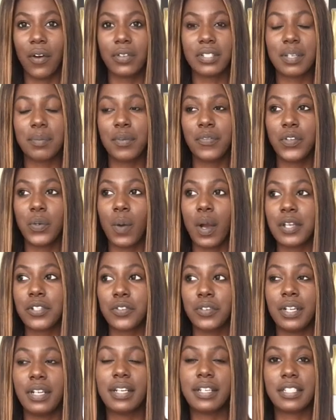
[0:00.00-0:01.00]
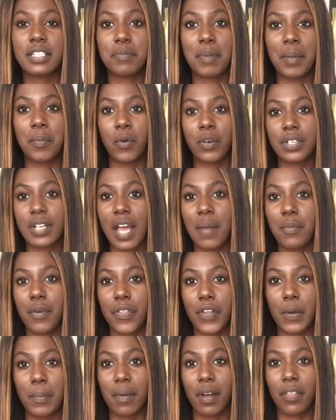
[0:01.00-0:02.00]
Some of you guys are needing to spend more time with
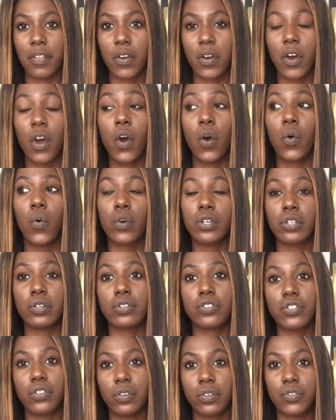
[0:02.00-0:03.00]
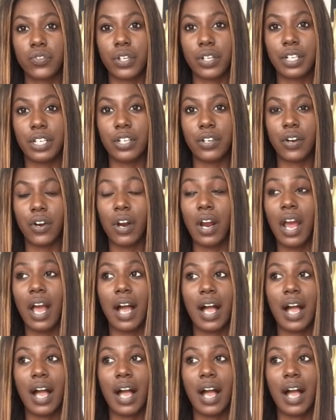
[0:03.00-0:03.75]
your mother or your children here.